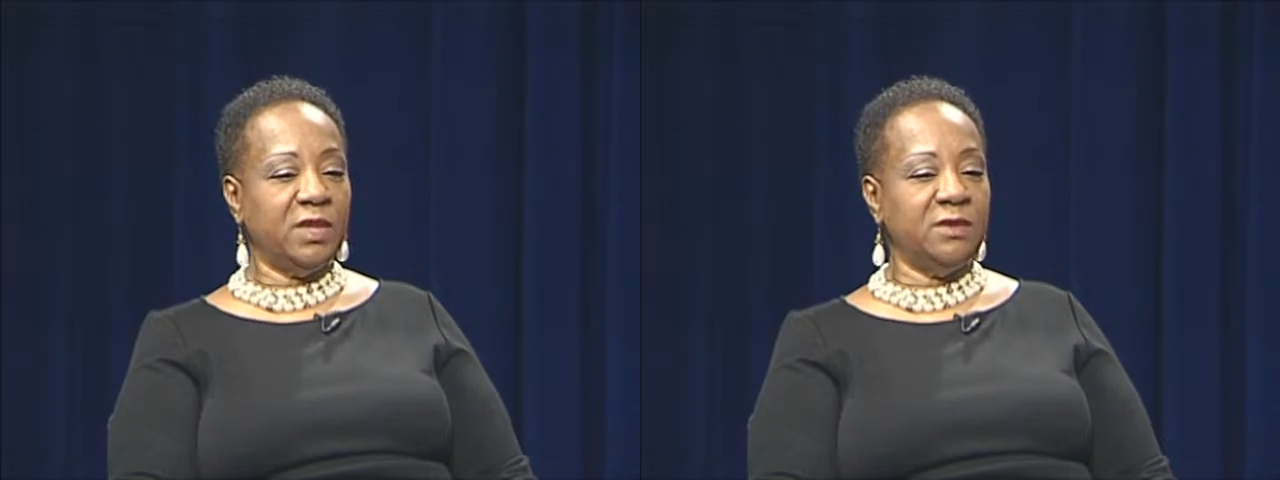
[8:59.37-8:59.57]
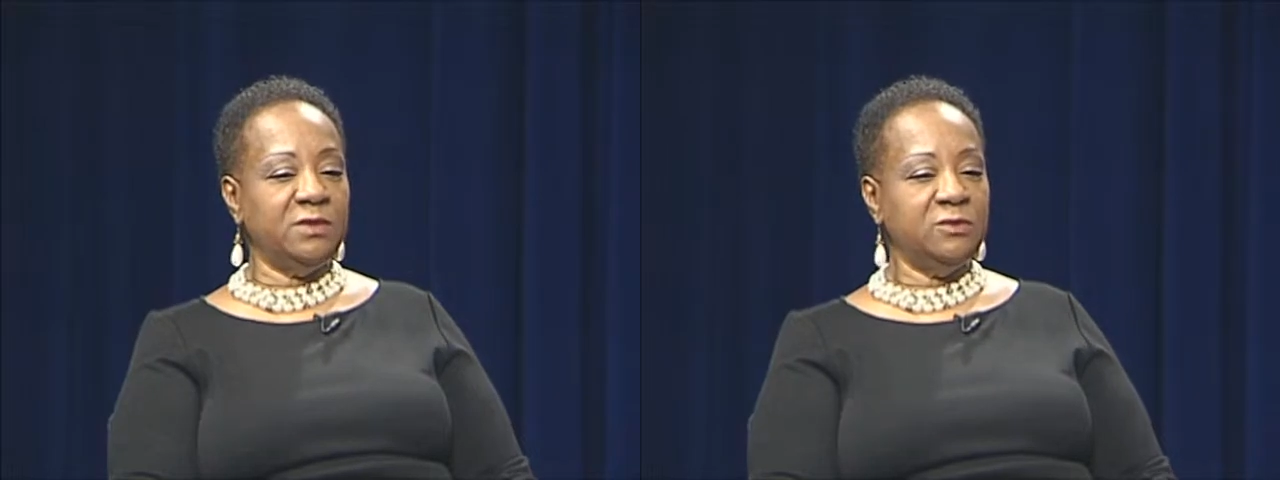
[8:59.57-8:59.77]

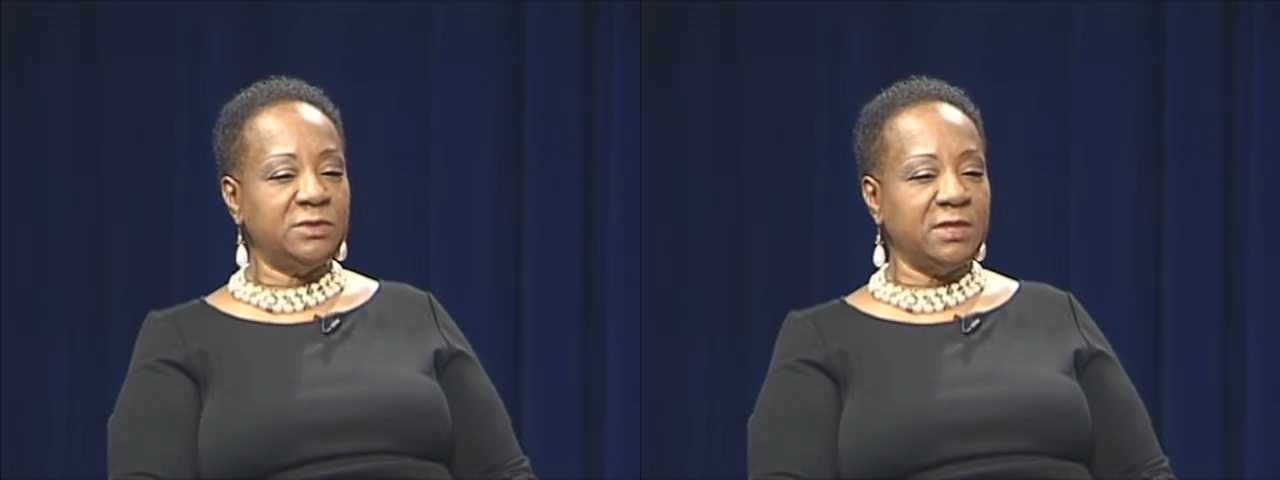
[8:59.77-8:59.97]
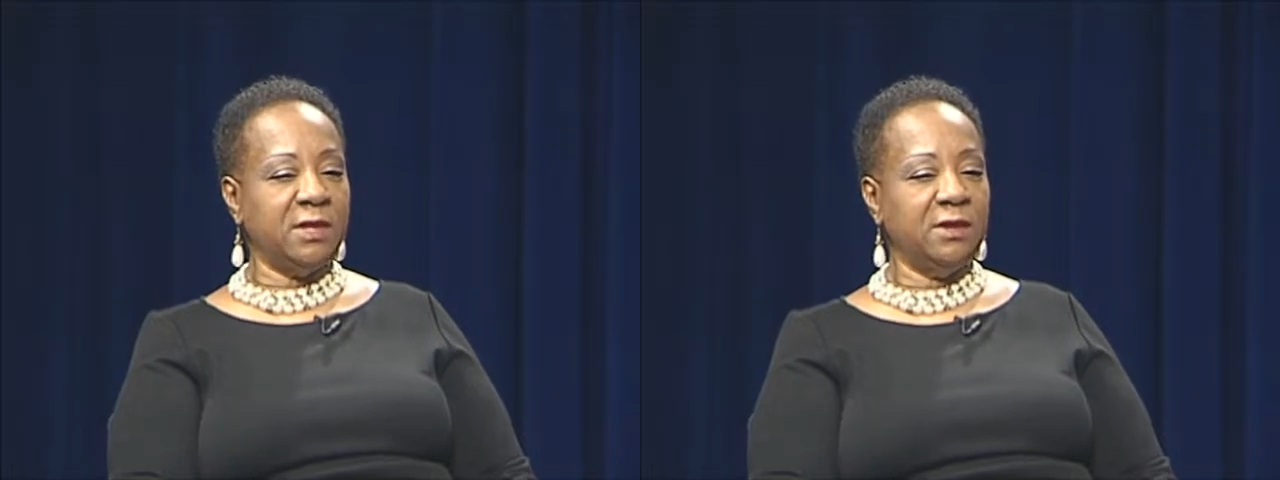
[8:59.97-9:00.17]
and then you
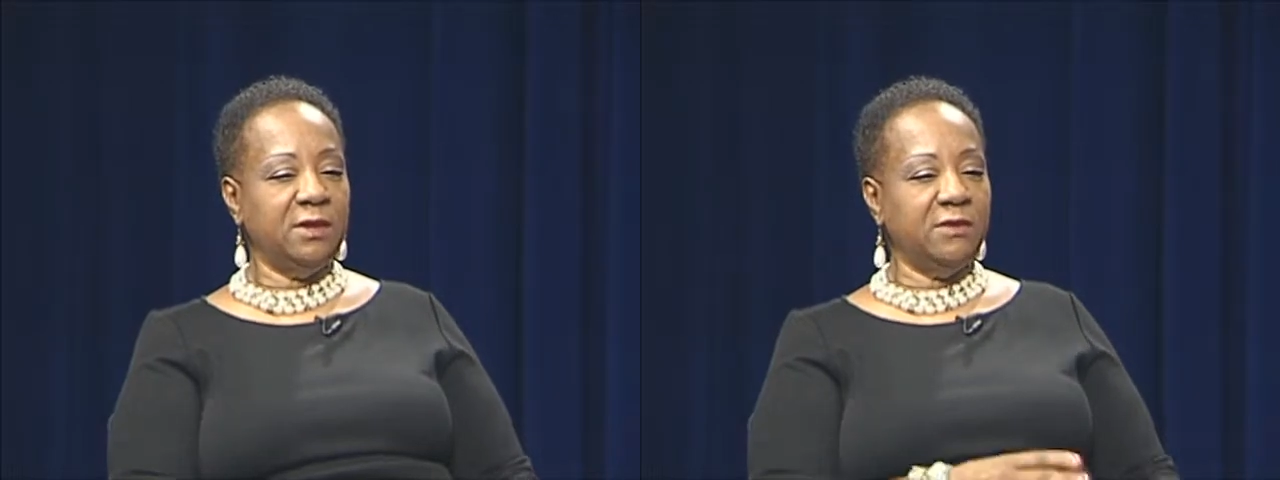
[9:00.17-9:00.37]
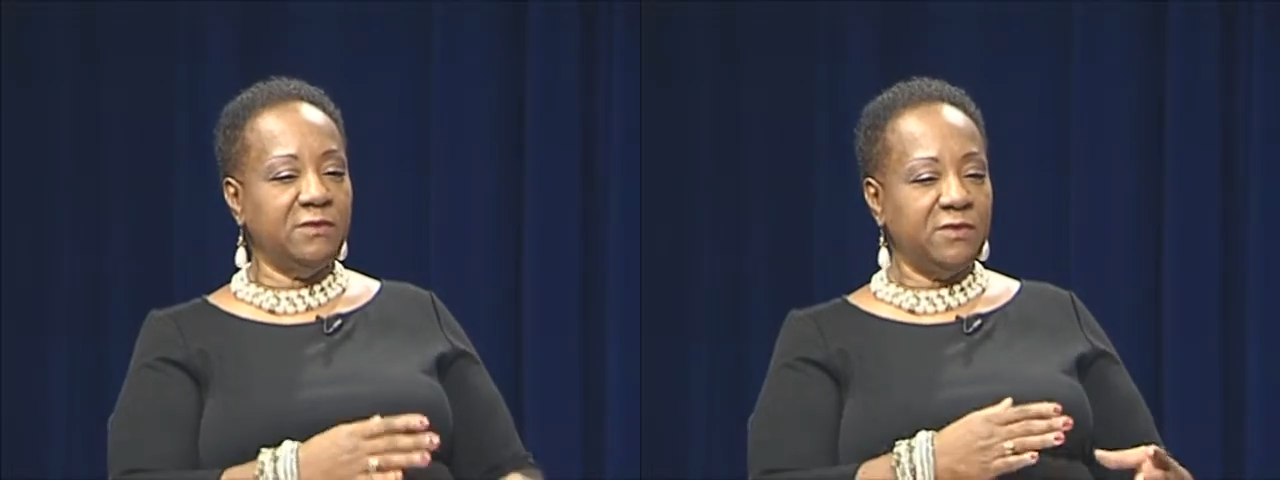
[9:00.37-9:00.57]
say,
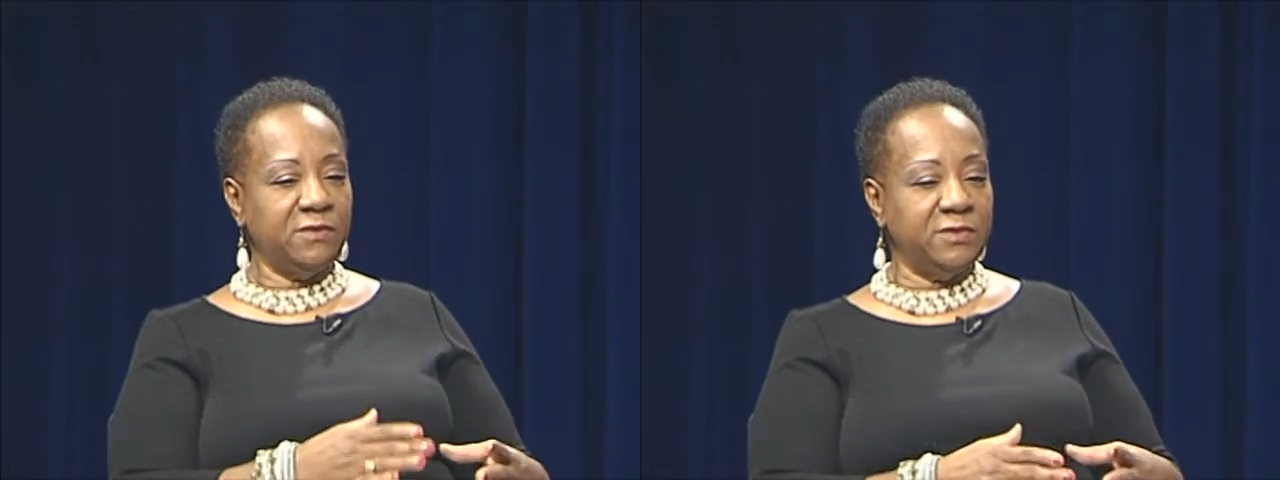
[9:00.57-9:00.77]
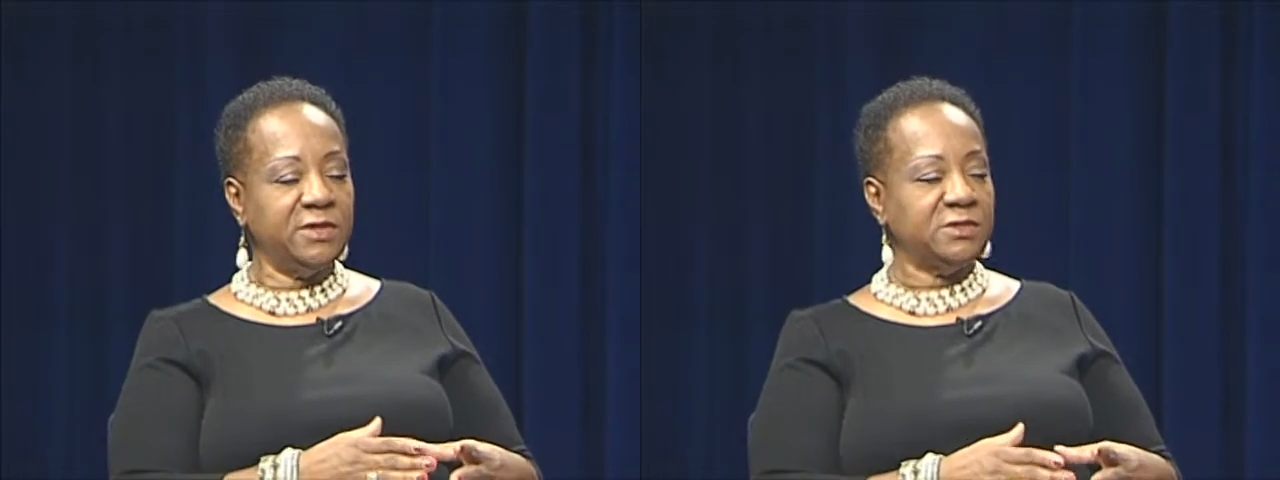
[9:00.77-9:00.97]

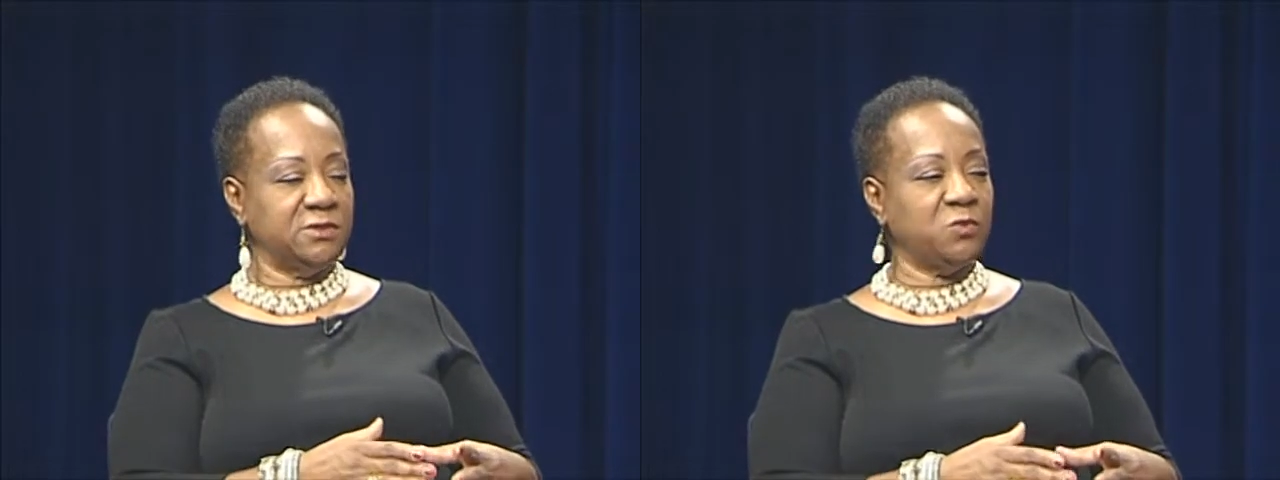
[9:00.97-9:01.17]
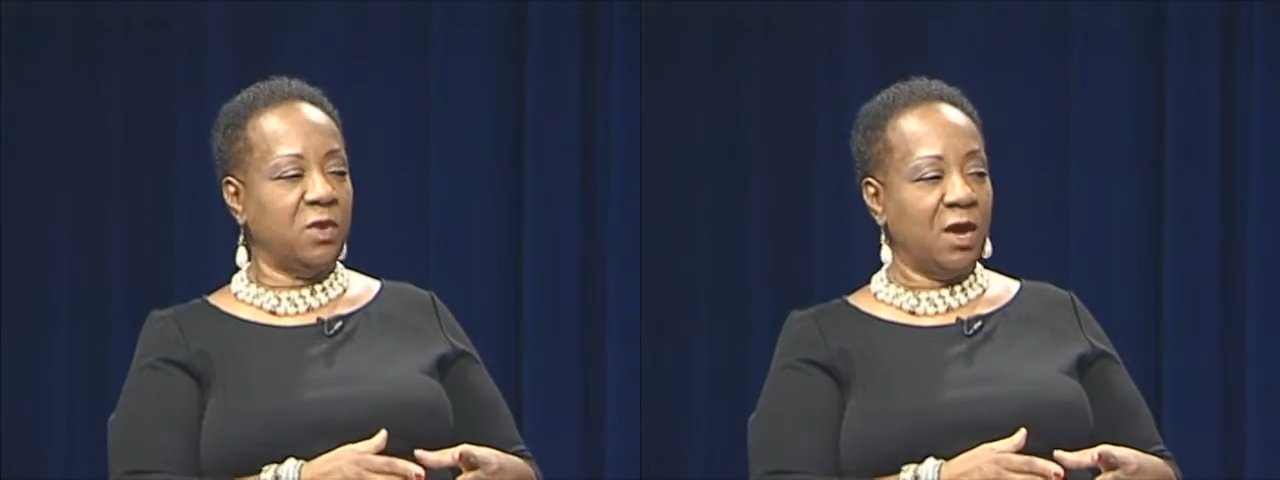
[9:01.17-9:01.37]
this
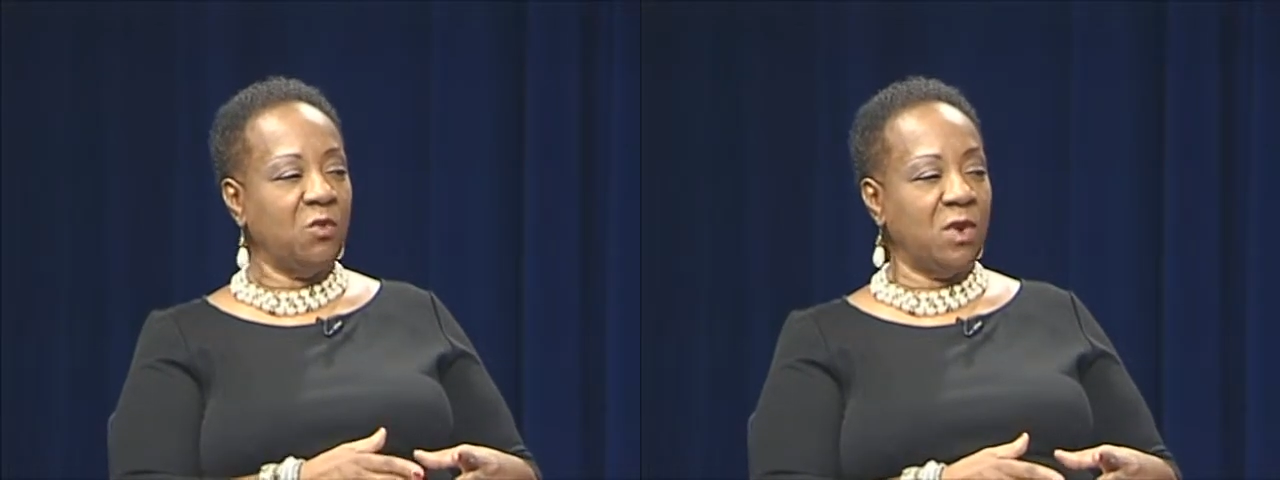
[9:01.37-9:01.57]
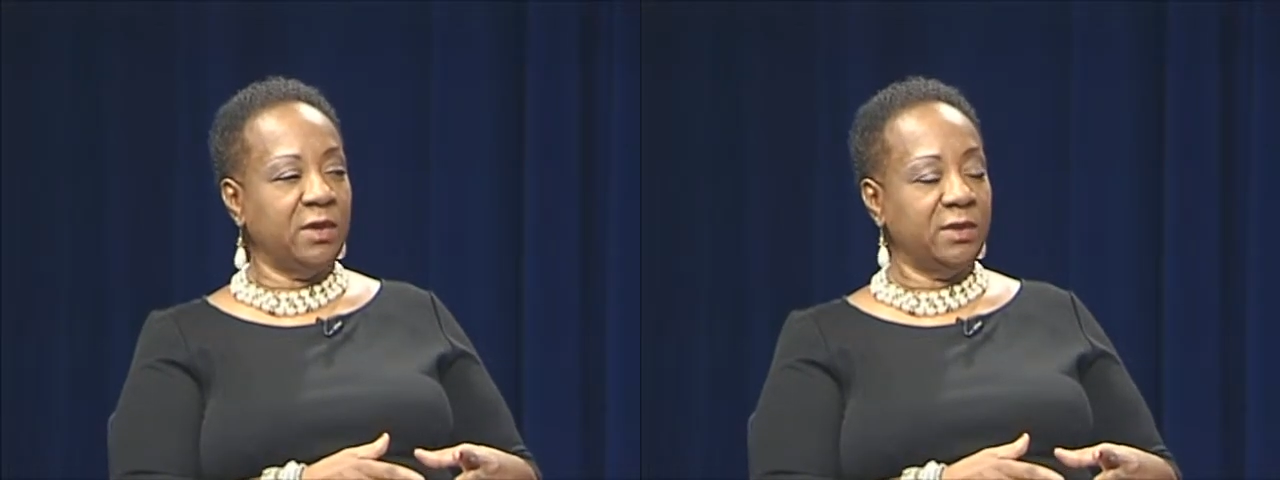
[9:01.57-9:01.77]
is what I
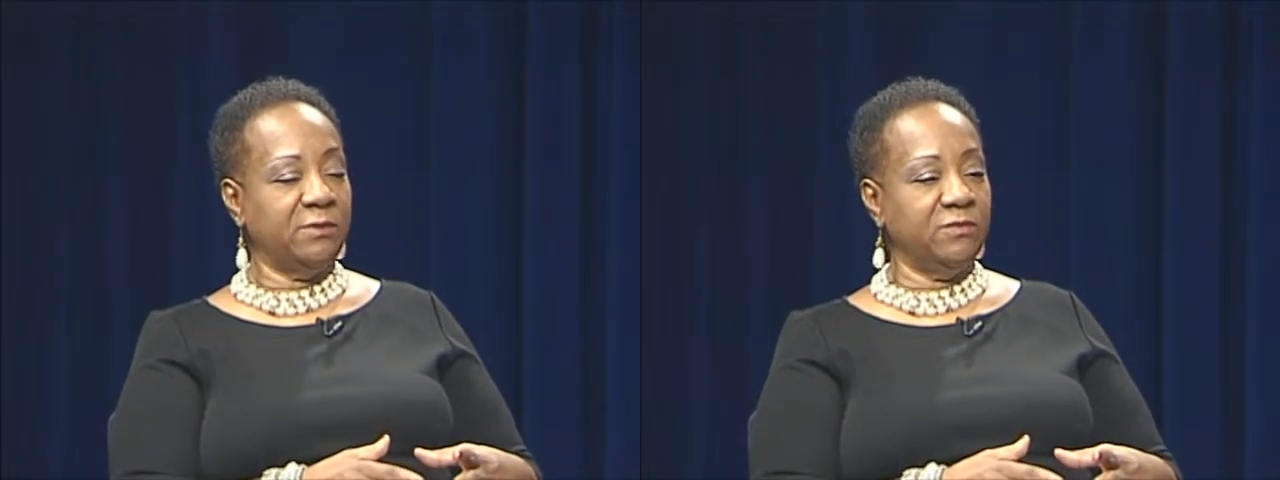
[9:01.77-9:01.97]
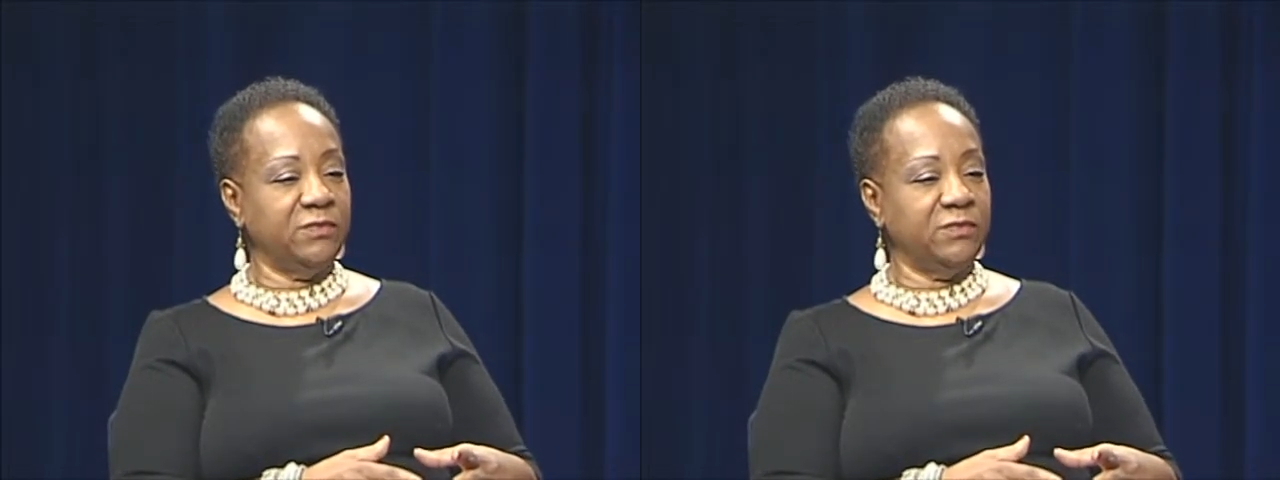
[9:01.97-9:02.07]
want.